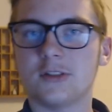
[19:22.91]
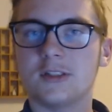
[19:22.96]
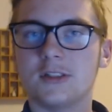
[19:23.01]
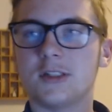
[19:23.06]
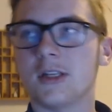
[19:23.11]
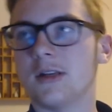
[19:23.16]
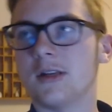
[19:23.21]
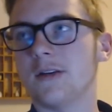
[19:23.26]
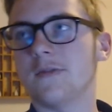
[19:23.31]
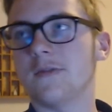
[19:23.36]

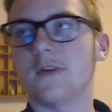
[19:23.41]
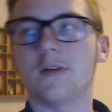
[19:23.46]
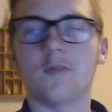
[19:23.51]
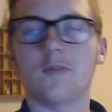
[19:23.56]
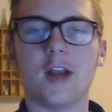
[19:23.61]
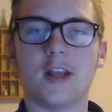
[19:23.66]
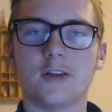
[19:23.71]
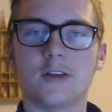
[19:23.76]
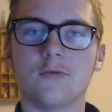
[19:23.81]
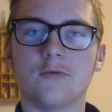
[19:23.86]
then if I
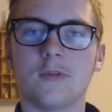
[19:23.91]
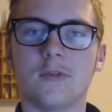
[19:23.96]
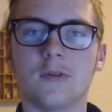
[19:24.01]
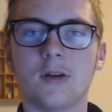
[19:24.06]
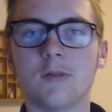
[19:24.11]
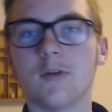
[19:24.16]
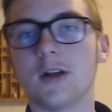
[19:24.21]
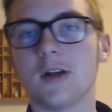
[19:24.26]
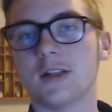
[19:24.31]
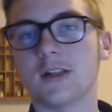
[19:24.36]
react to
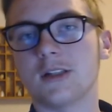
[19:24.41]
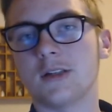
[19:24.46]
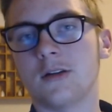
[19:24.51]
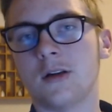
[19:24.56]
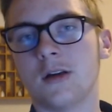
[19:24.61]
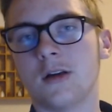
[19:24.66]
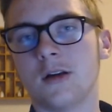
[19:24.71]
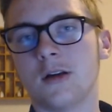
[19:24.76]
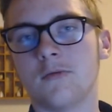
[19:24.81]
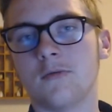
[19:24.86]
one
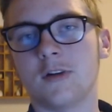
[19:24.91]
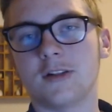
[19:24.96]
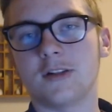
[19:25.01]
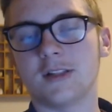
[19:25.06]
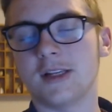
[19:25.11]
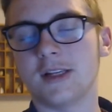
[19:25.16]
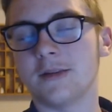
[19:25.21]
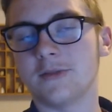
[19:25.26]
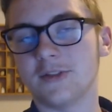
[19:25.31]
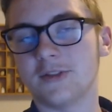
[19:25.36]
uh, one
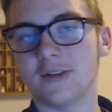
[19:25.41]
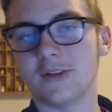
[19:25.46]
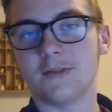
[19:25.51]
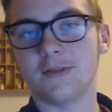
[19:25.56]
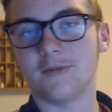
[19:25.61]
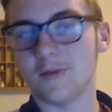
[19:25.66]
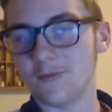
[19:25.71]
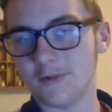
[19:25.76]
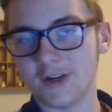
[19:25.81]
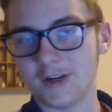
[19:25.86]
episode every
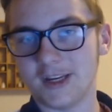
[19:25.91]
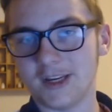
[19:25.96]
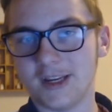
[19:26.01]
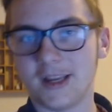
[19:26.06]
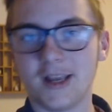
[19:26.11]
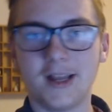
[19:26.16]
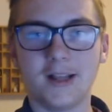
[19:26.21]
week,